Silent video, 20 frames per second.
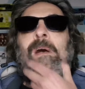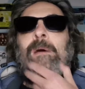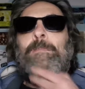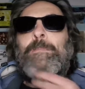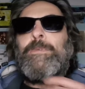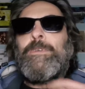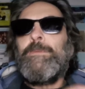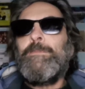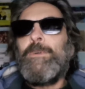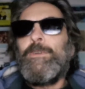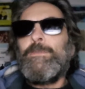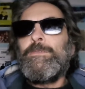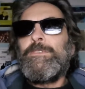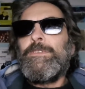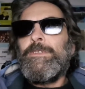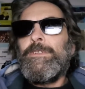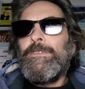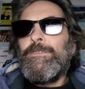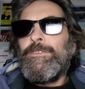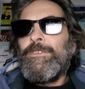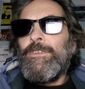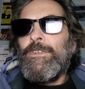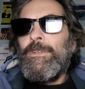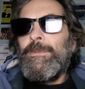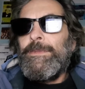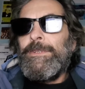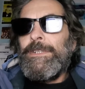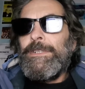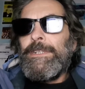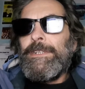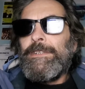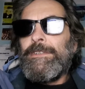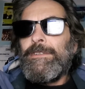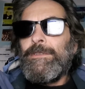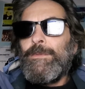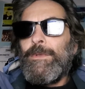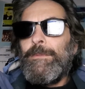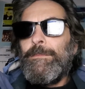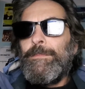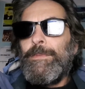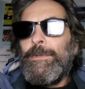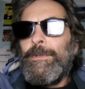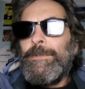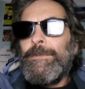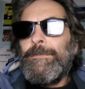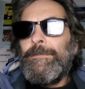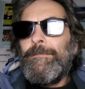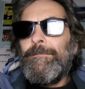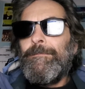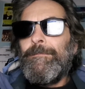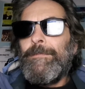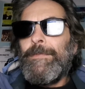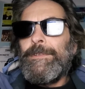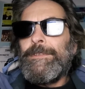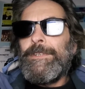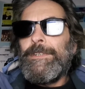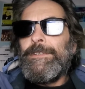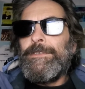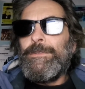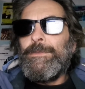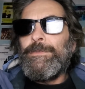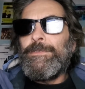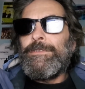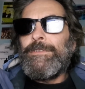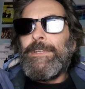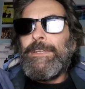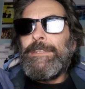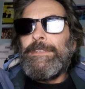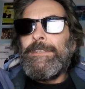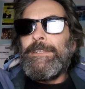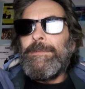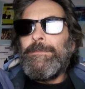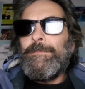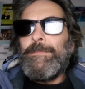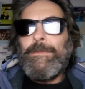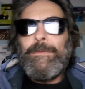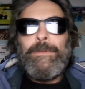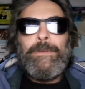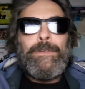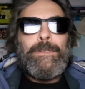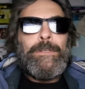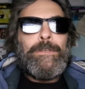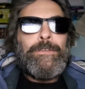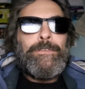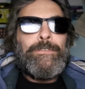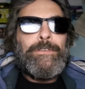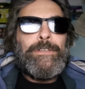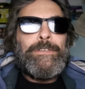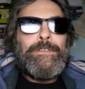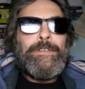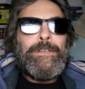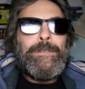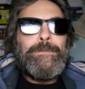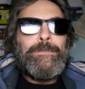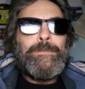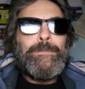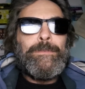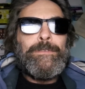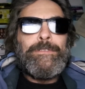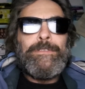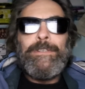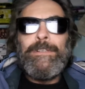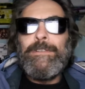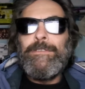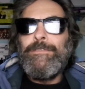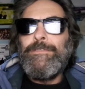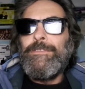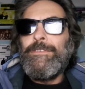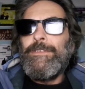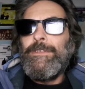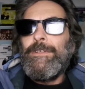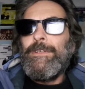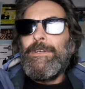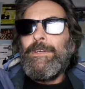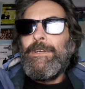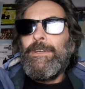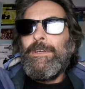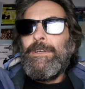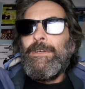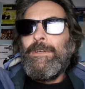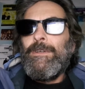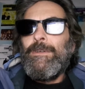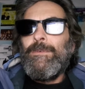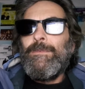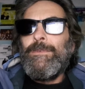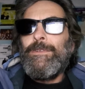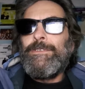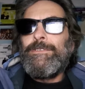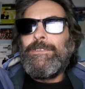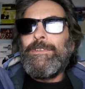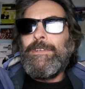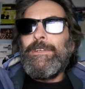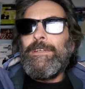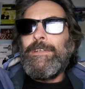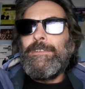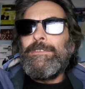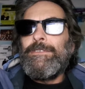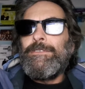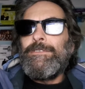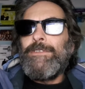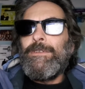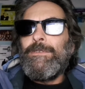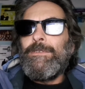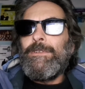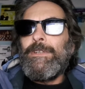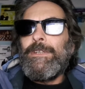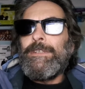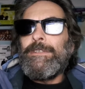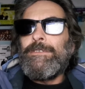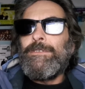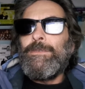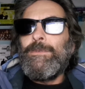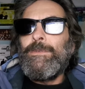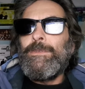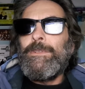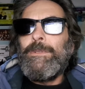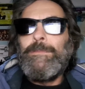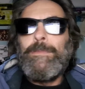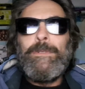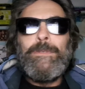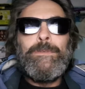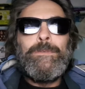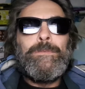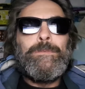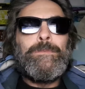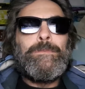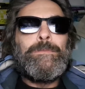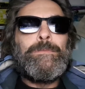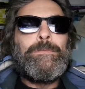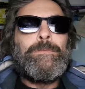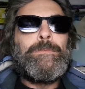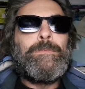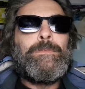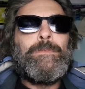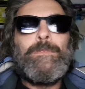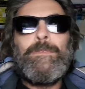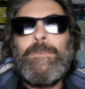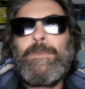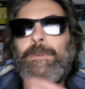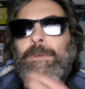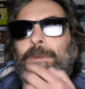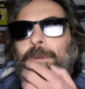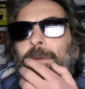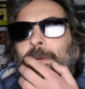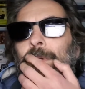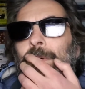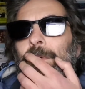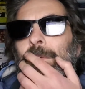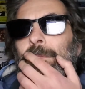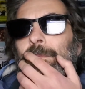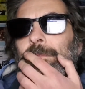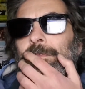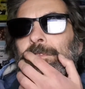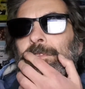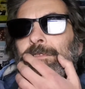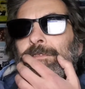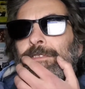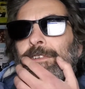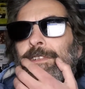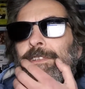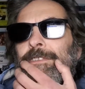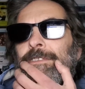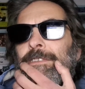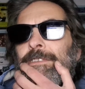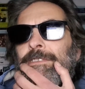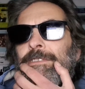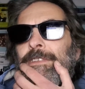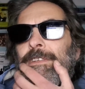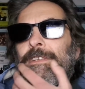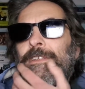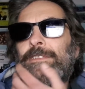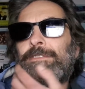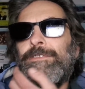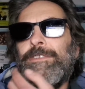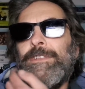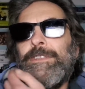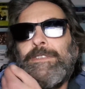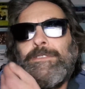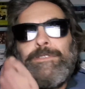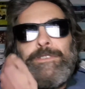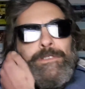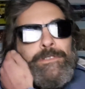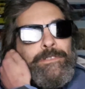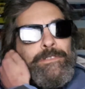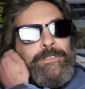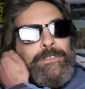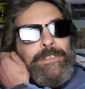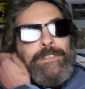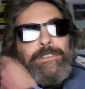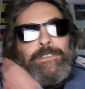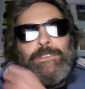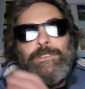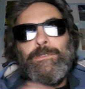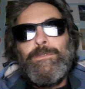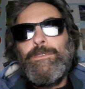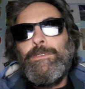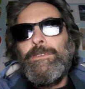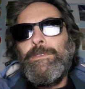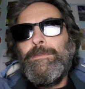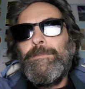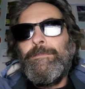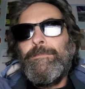promoter of comedy nights at one point. I did do stand-up 3 times myself, which I don't like talking about. Suffice to say, if I'd have continued,